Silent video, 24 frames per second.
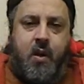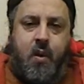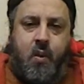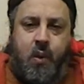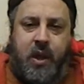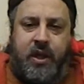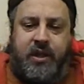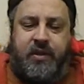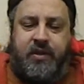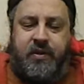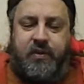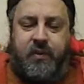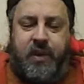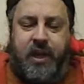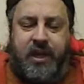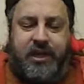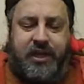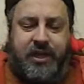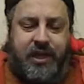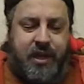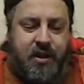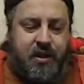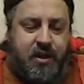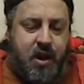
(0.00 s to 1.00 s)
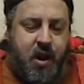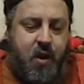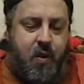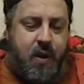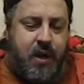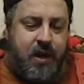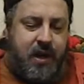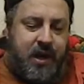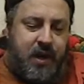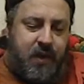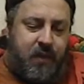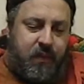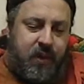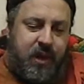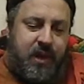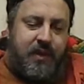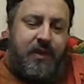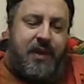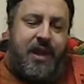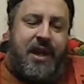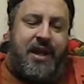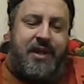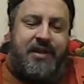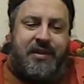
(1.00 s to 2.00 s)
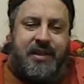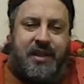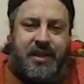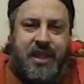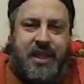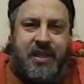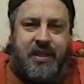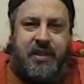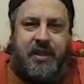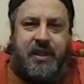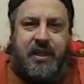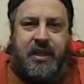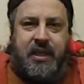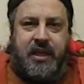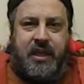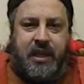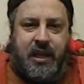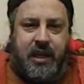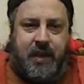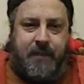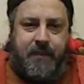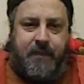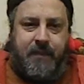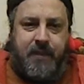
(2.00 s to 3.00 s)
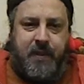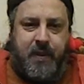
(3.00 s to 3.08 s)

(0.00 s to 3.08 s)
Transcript: what direction I'll go in, and I realized that, that the uh,